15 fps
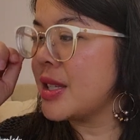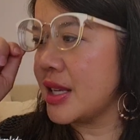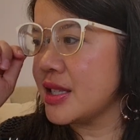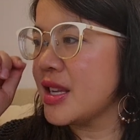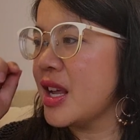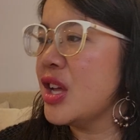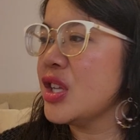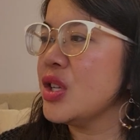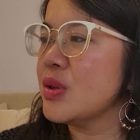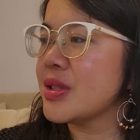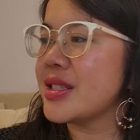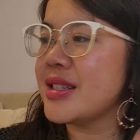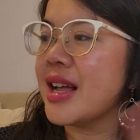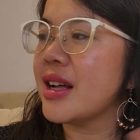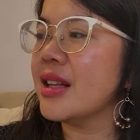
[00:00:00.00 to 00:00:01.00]
says, you
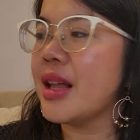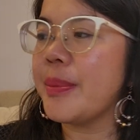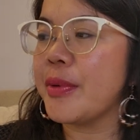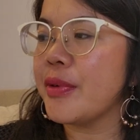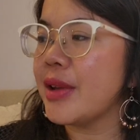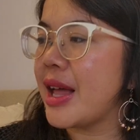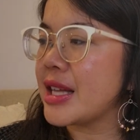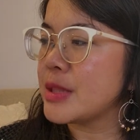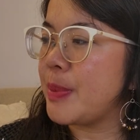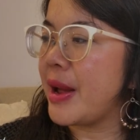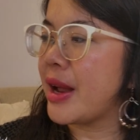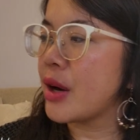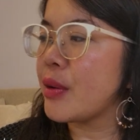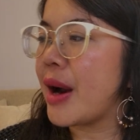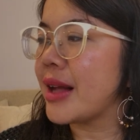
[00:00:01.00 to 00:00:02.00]
snuggle up and relax
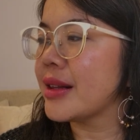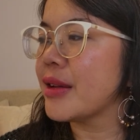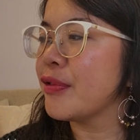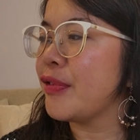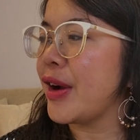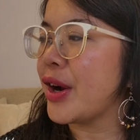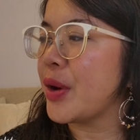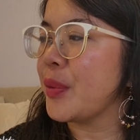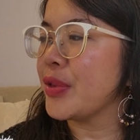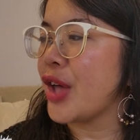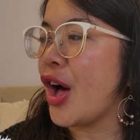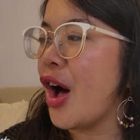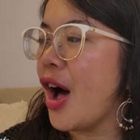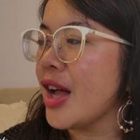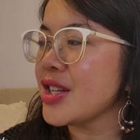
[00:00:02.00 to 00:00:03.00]
by a crackling fire with a
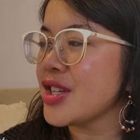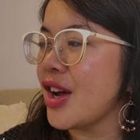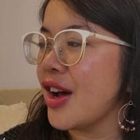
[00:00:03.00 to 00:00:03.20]
hot